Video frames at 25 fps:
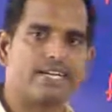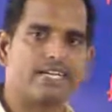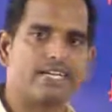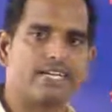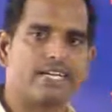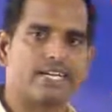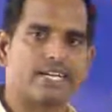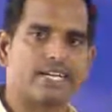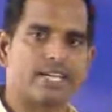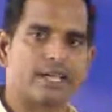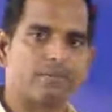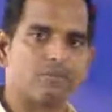
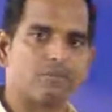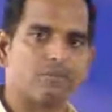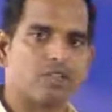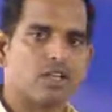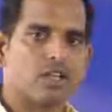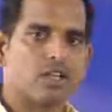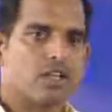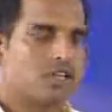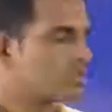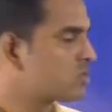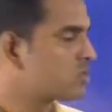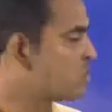data type.
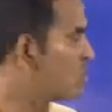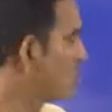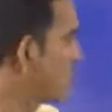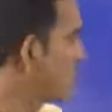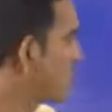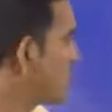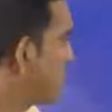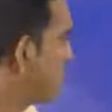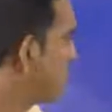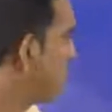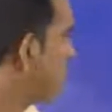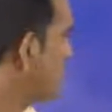So
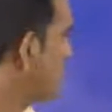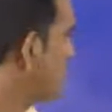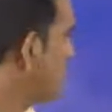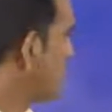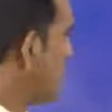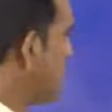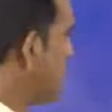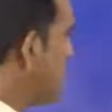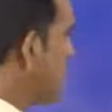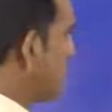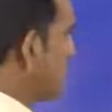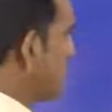whatever you
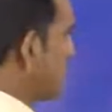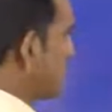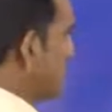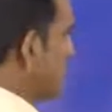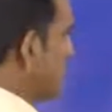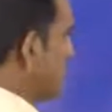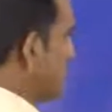are having,